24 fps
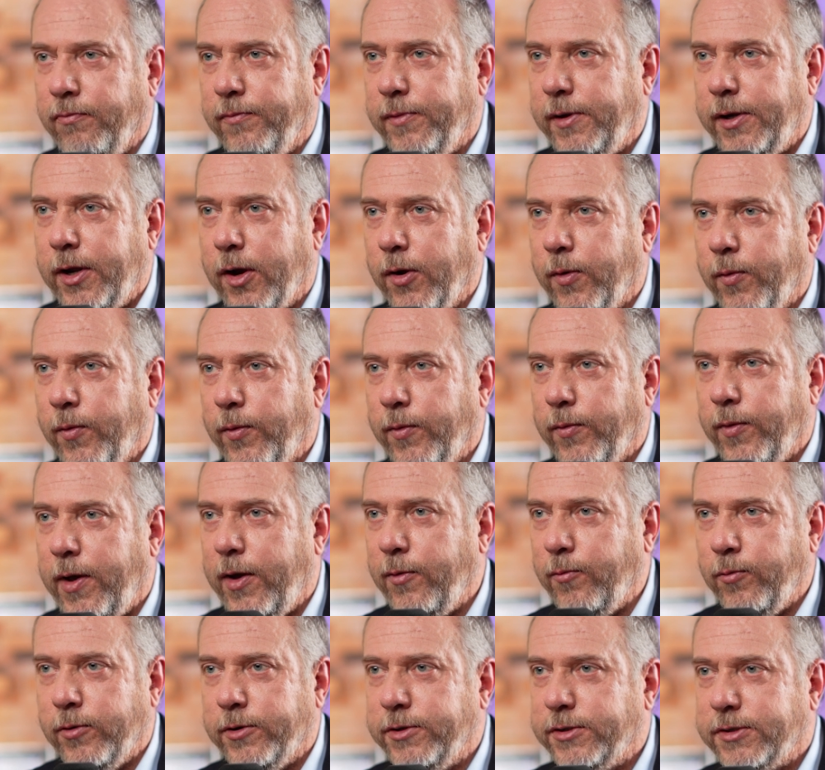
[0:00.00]

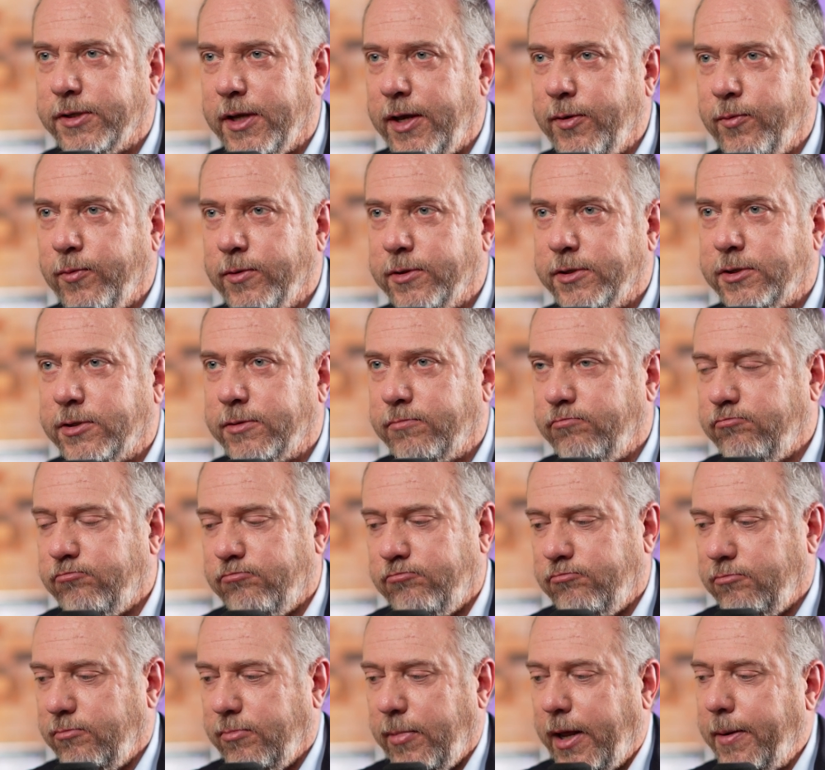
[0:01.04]
it was
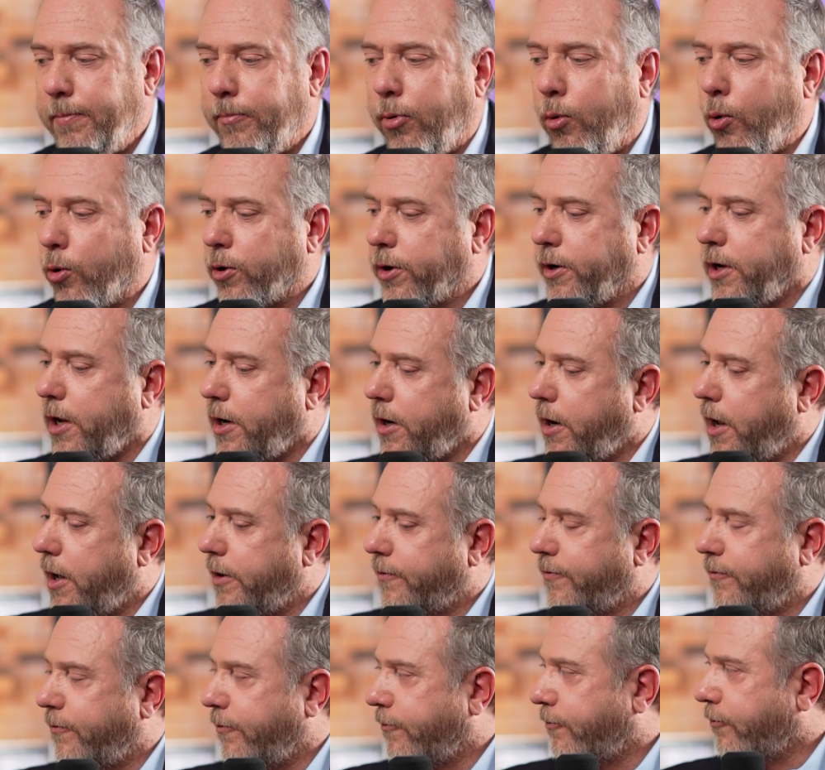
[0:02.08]
important
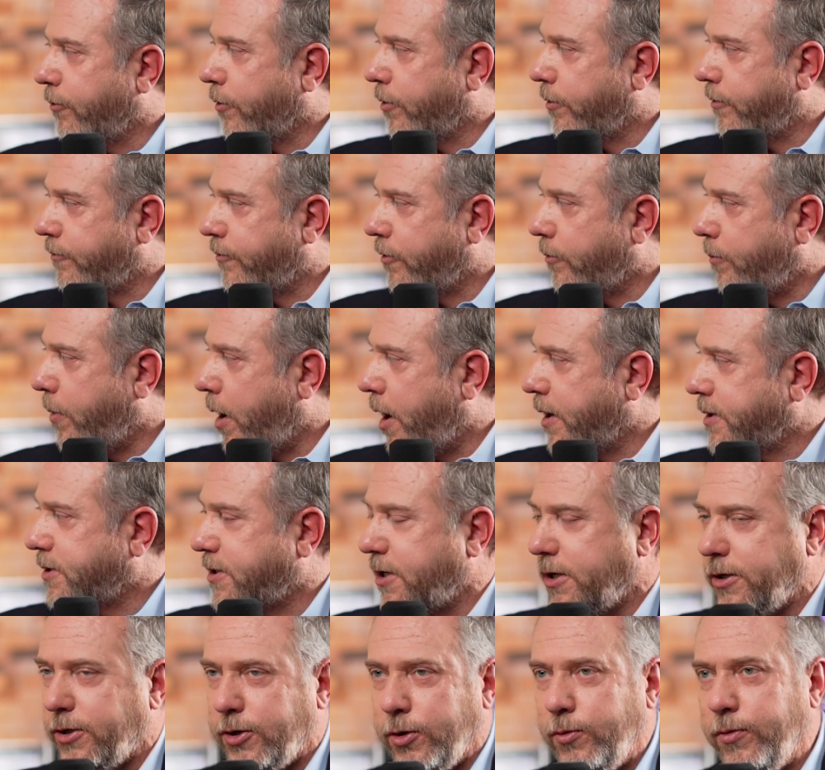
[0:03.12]
enough for Vermont
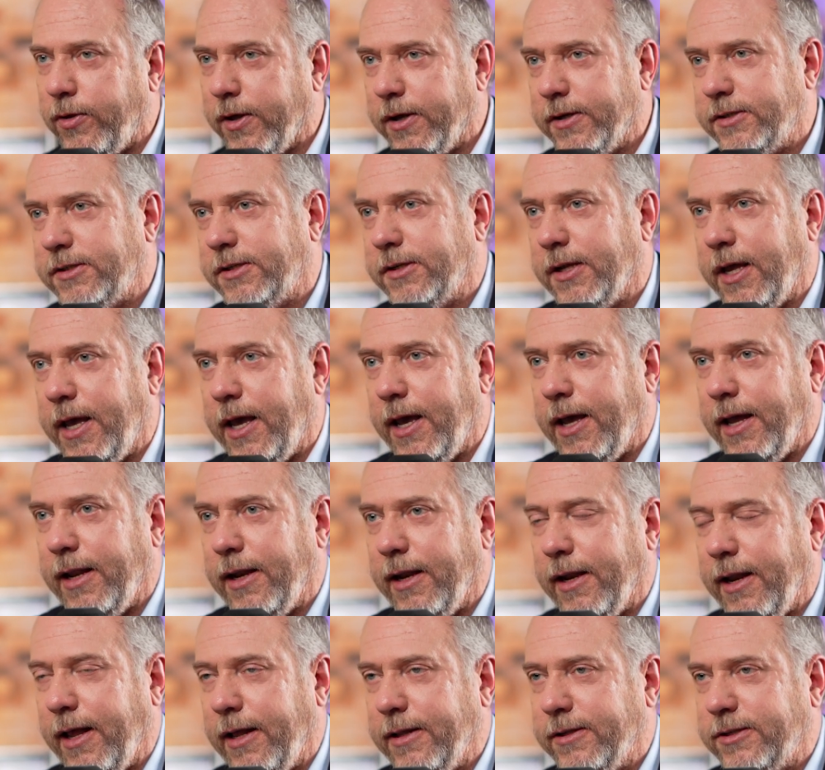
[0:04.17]
to do this,
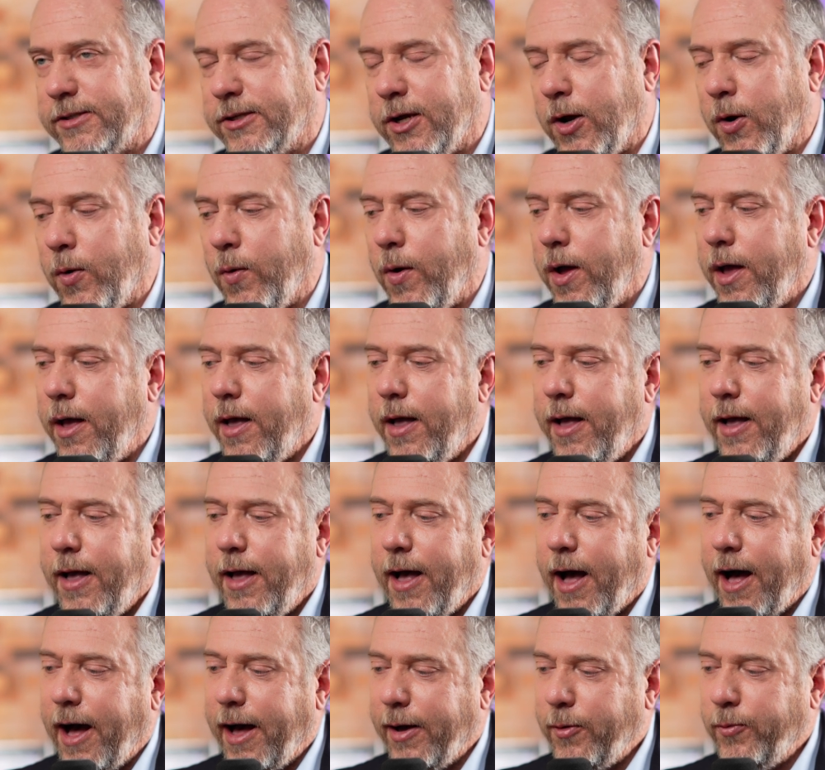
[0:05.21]
and so
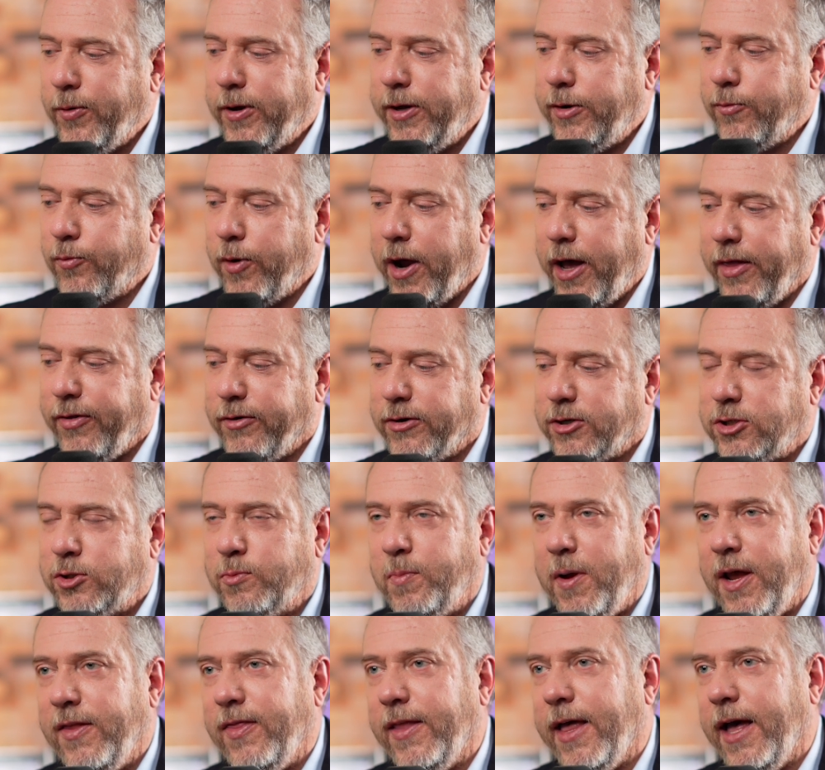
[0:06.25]
I would rather
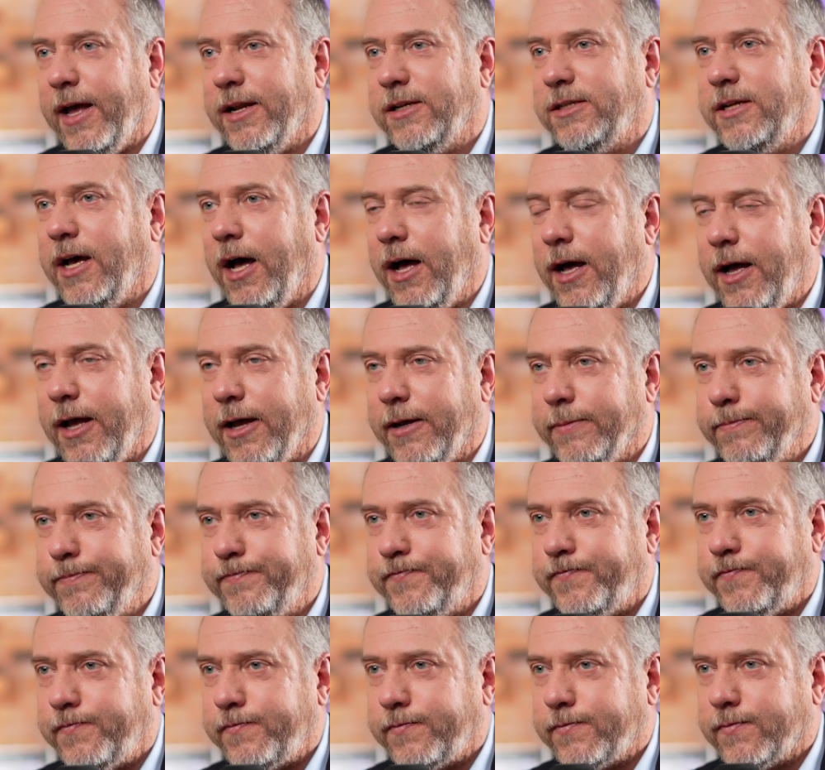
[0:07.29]
spend that
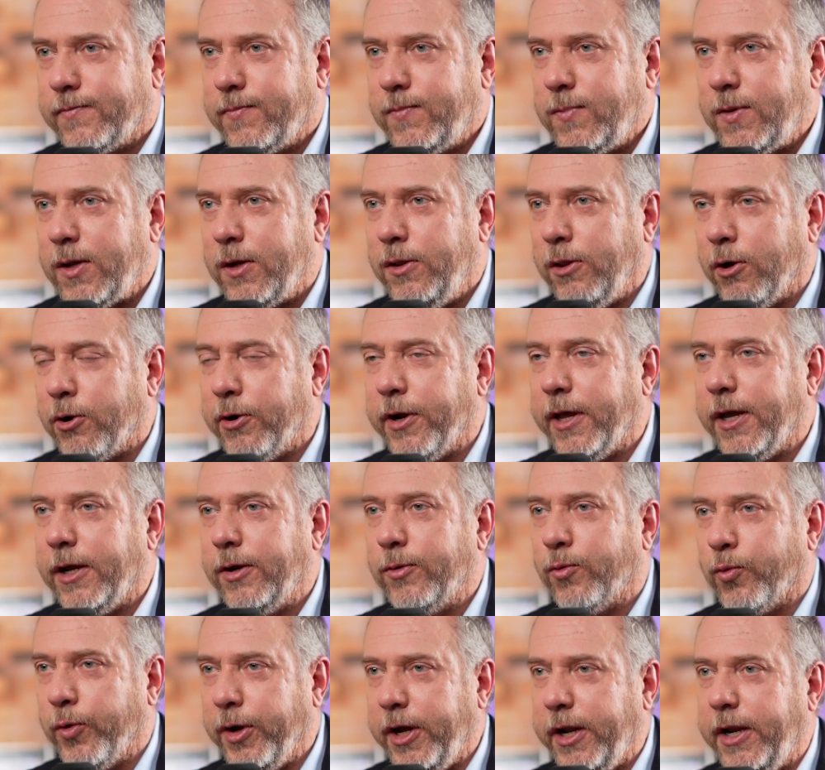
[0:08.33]
time
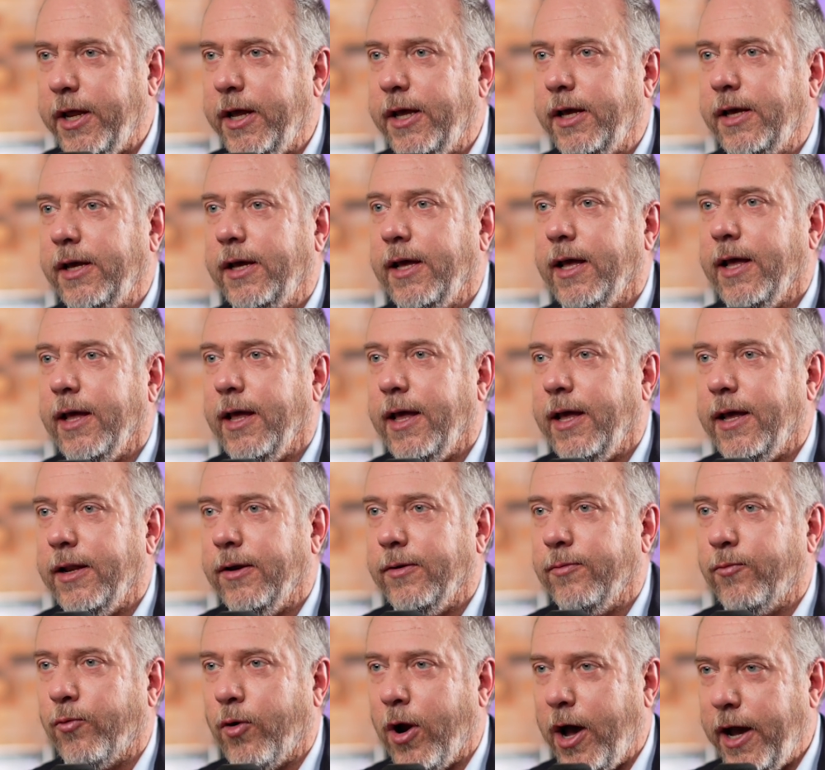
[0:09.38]
learning reading
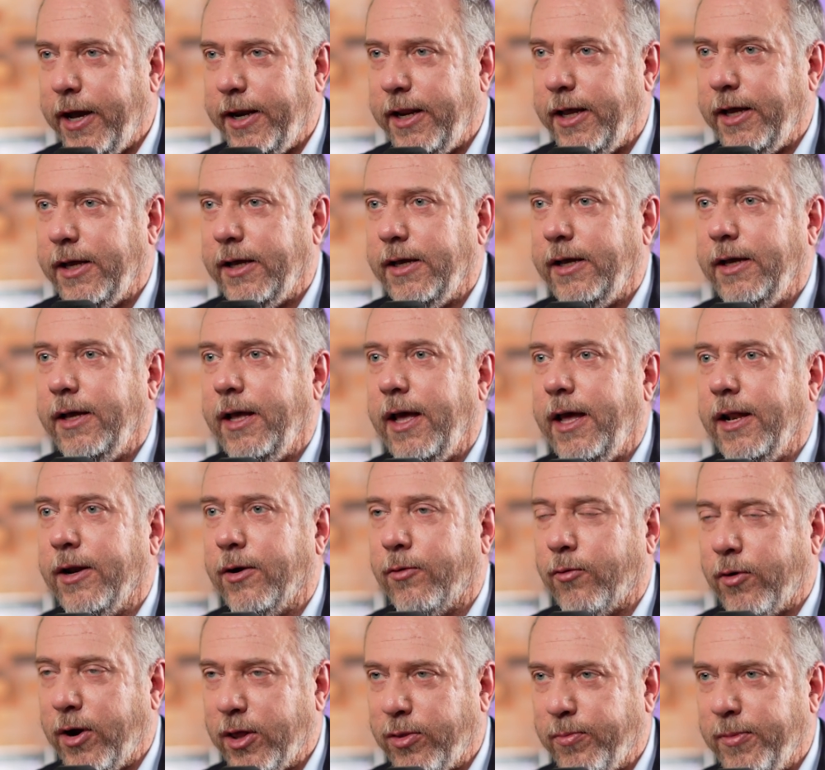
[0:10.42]
and writing and
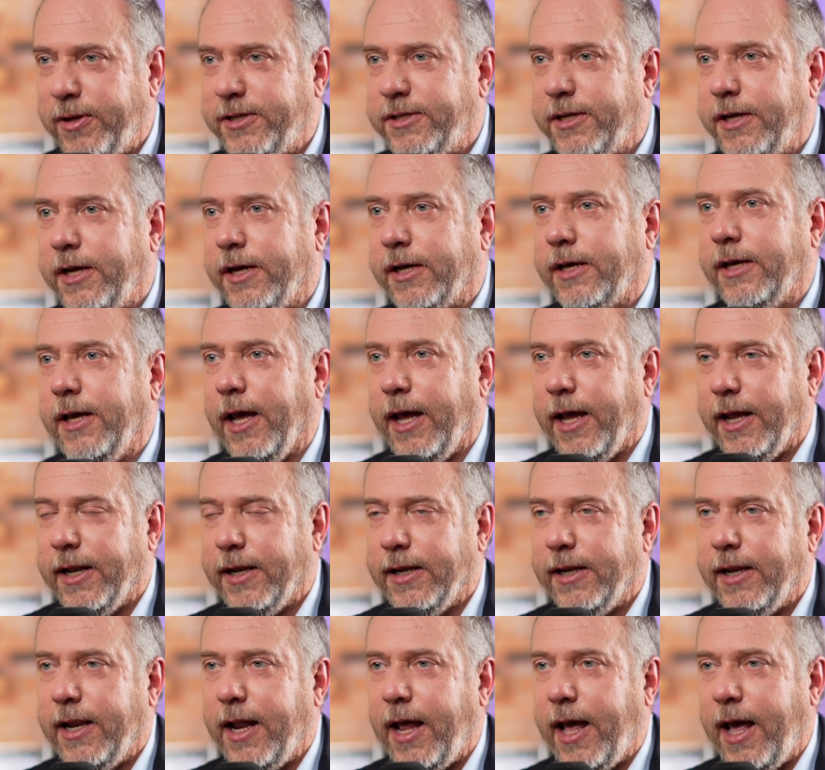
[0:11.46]
arithmetic
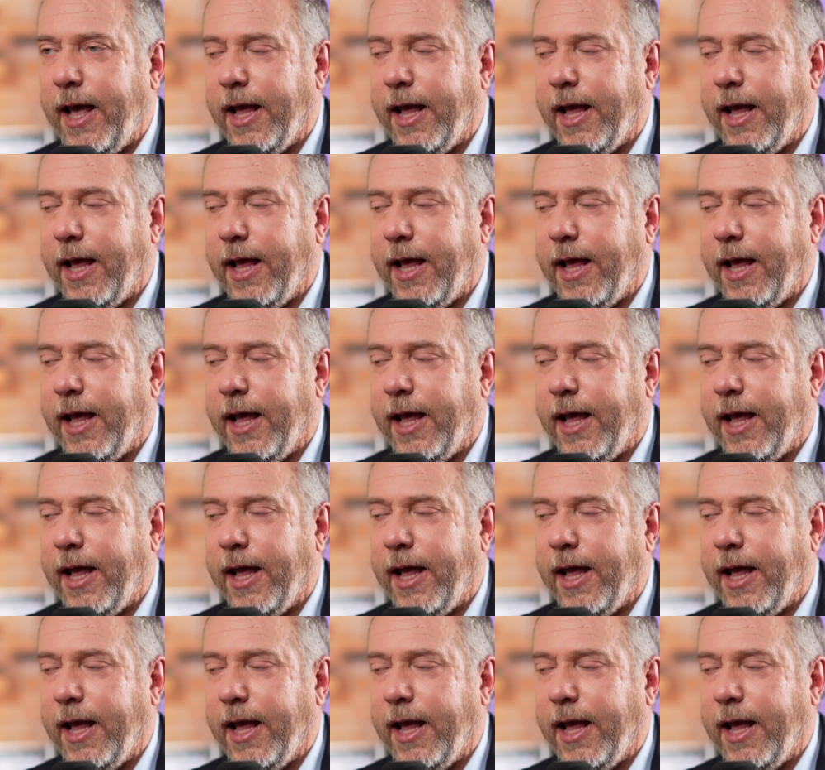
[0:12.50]
and